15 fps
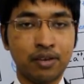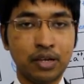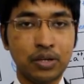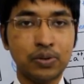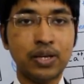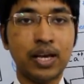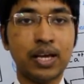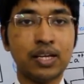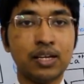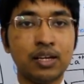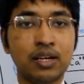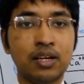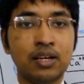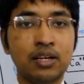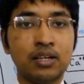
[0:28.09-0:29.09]
Okay,
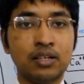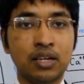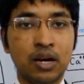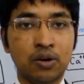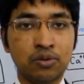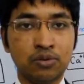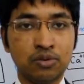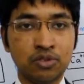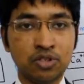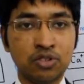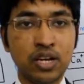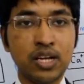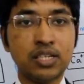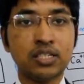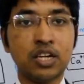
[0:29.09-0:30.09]
now
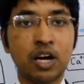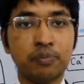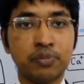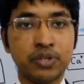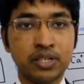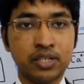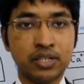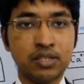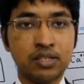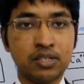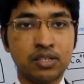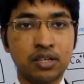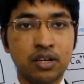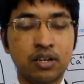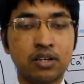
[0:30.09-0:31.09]
today's topic
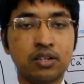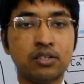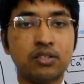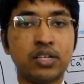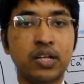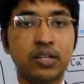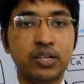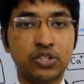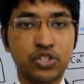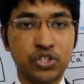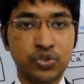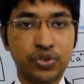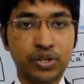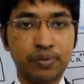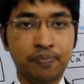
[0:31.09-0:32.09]
is cell
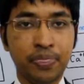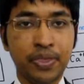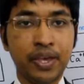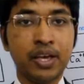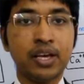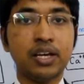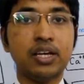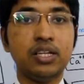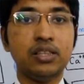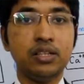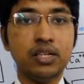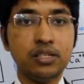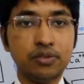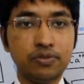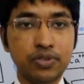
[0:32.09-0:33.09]
injury. In
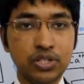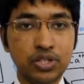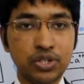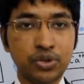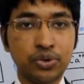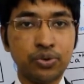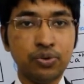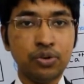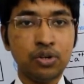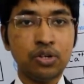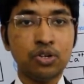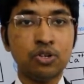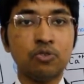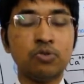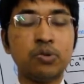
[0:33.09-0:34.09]
this video,
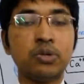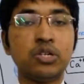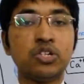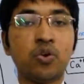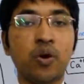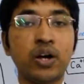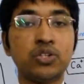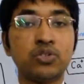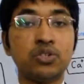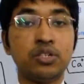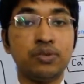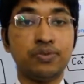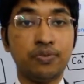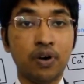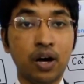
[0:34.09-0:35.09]
we will try to
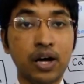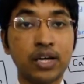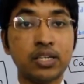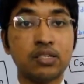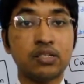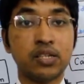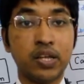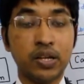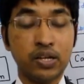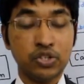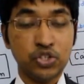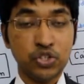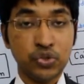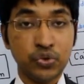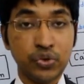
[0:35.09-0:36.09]
define cell
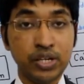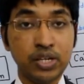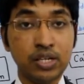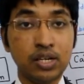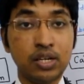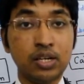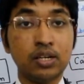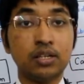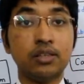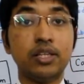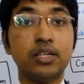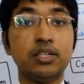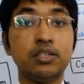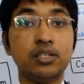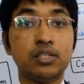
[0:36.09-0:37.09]
injury,
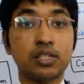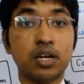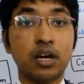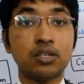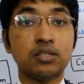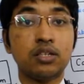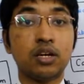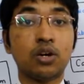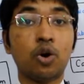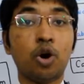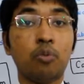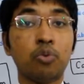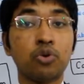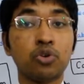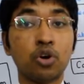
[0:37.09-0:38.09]
then discuss the
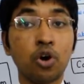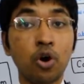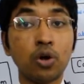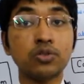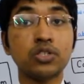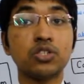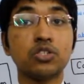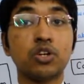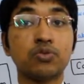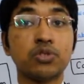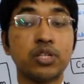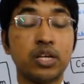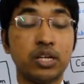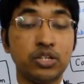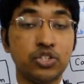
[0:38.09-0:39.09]
common causes of
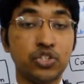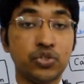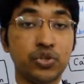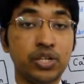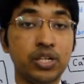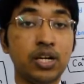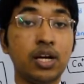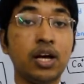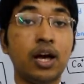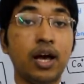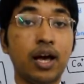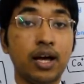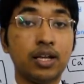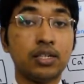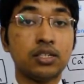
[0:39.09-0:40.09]
cell injury,
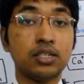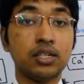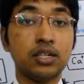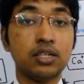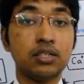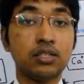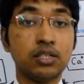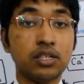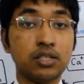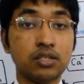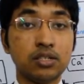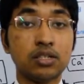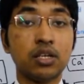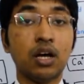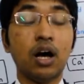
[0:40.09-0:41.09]
and
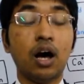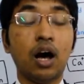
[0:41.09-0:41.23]
since